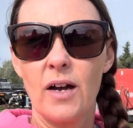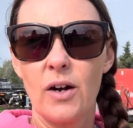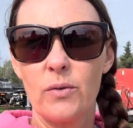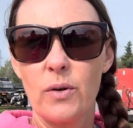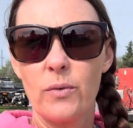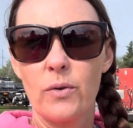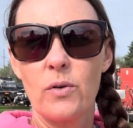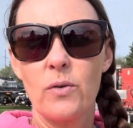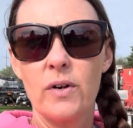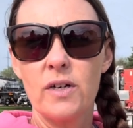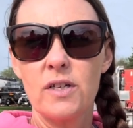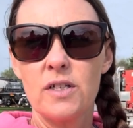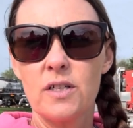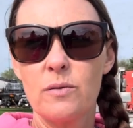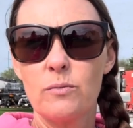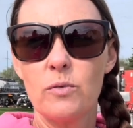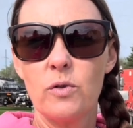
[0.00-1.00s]
We were going
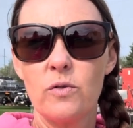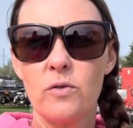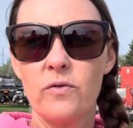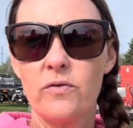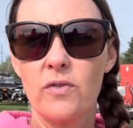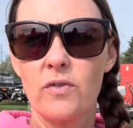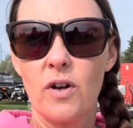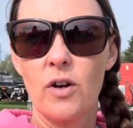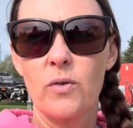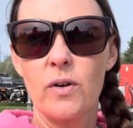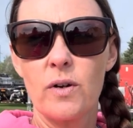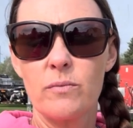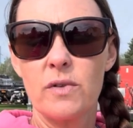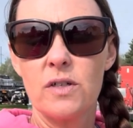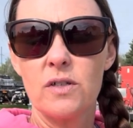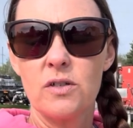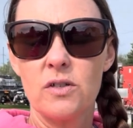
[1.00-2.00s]
to move
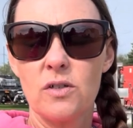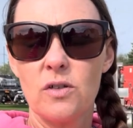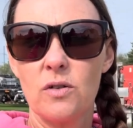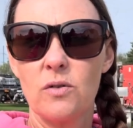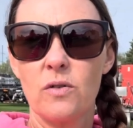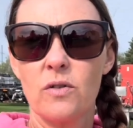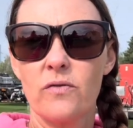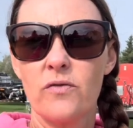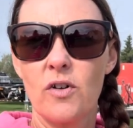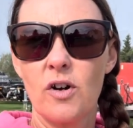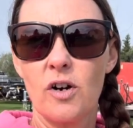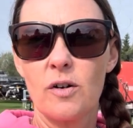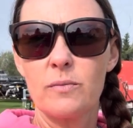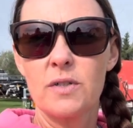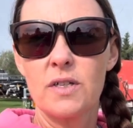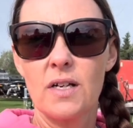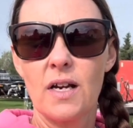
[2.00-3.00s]
equipment to the
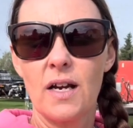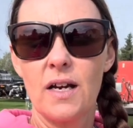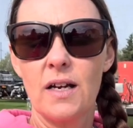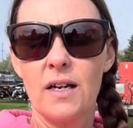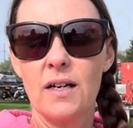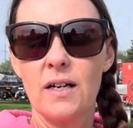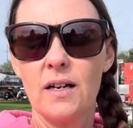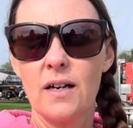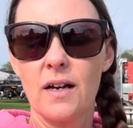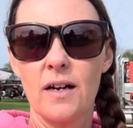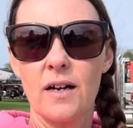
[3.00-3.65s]
farm today,